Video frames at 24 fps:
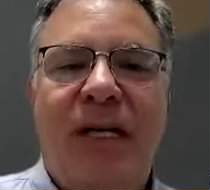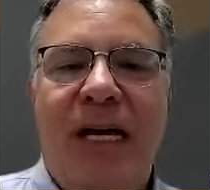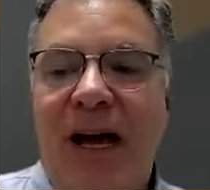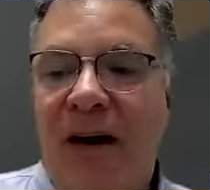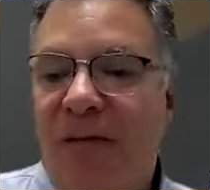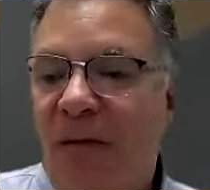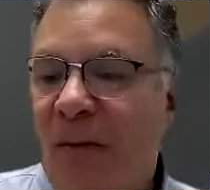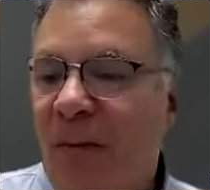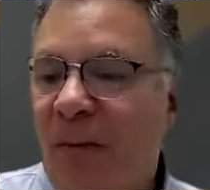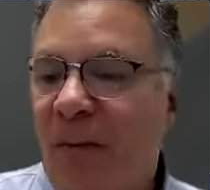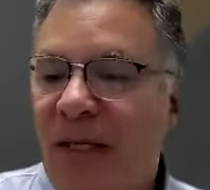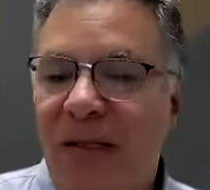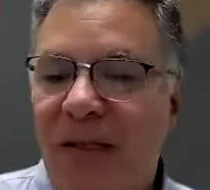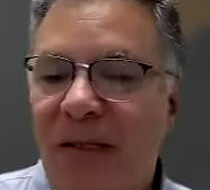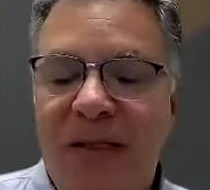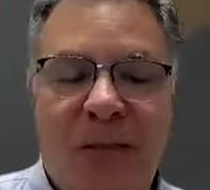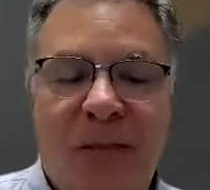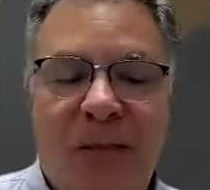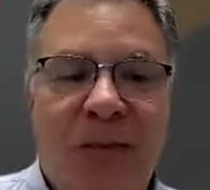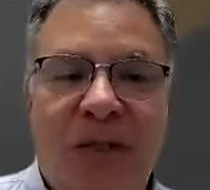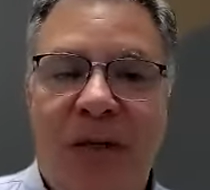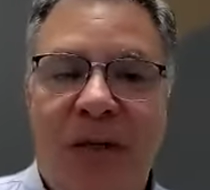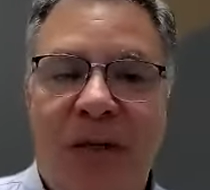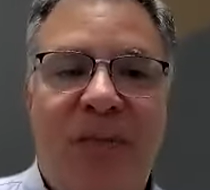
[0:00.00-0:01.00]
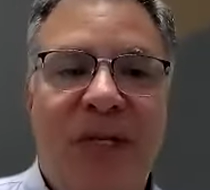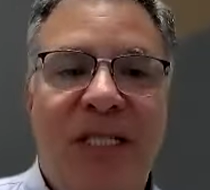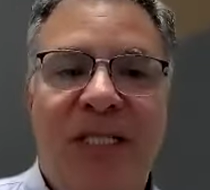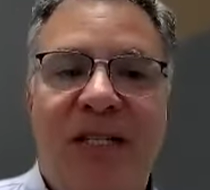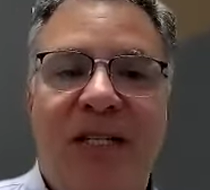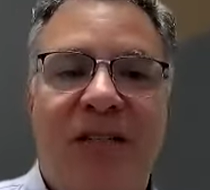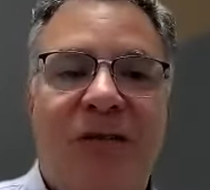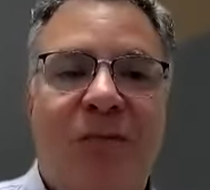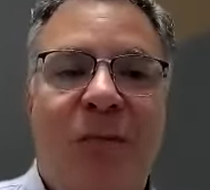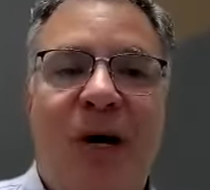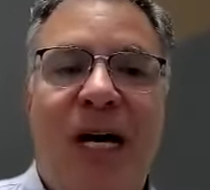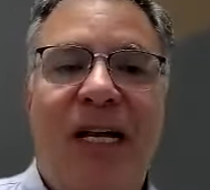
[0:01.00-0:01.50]
Everybody's
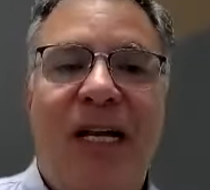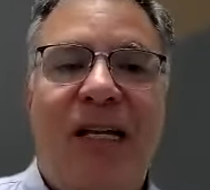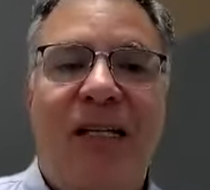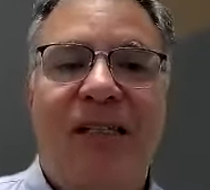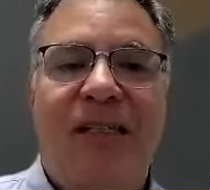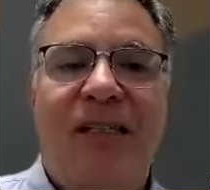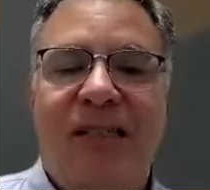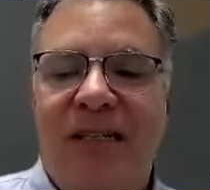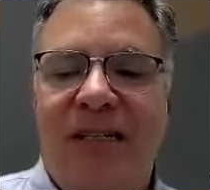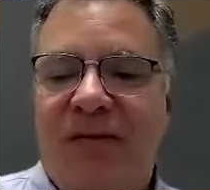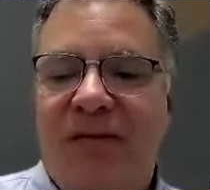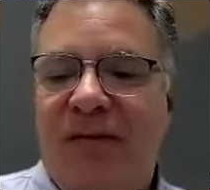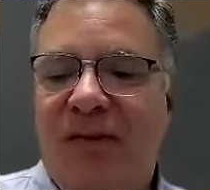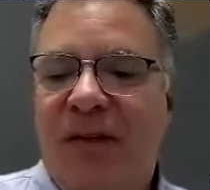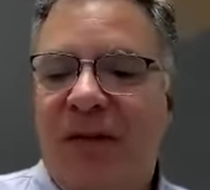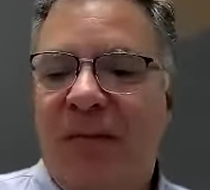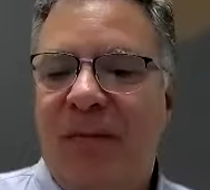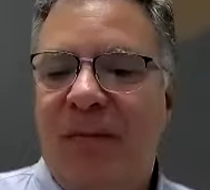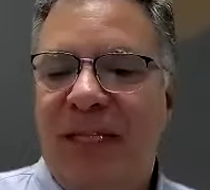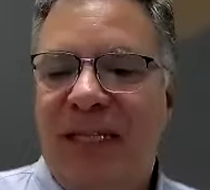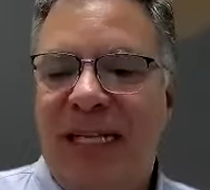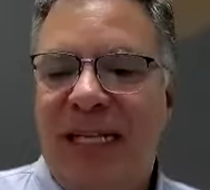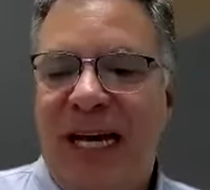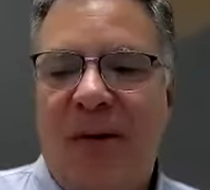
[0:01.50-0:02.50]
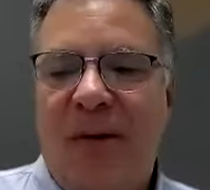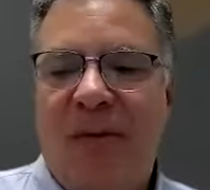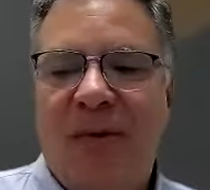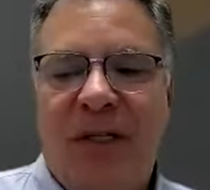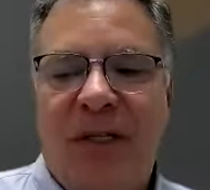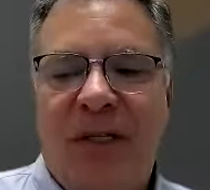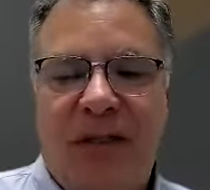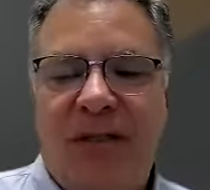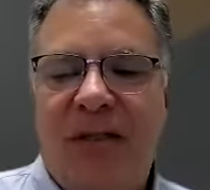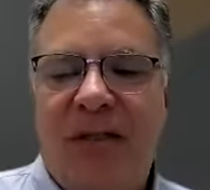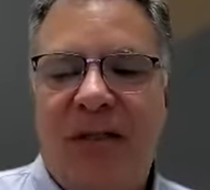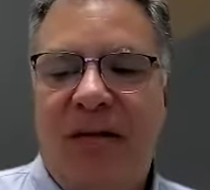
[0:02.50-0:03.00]
business model is different, but that
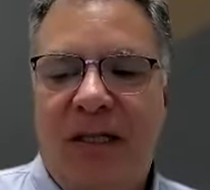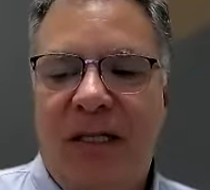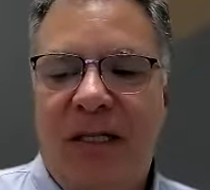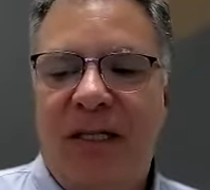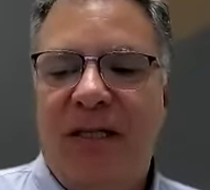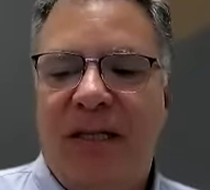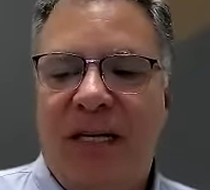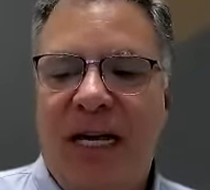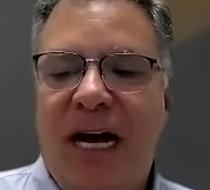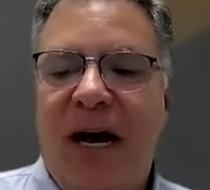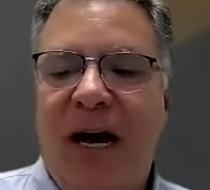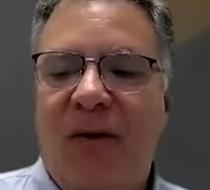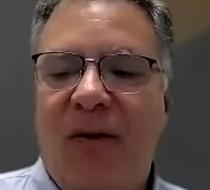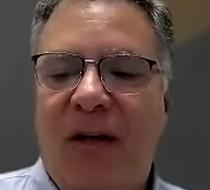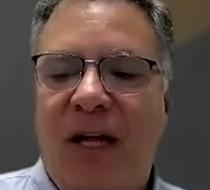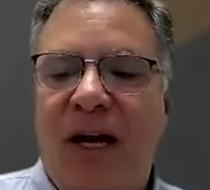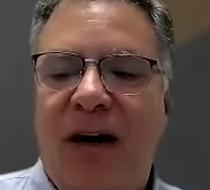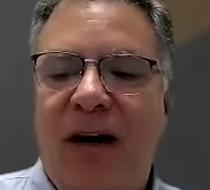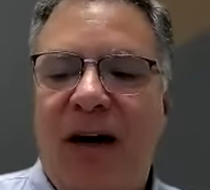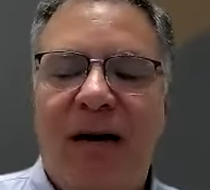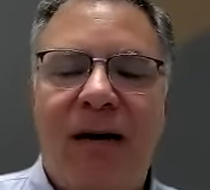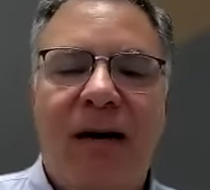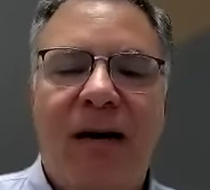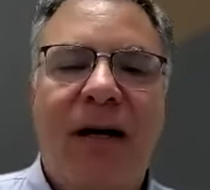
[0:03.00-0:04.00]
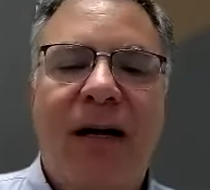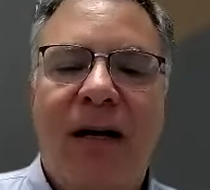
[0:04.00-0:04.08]
one is an outlier.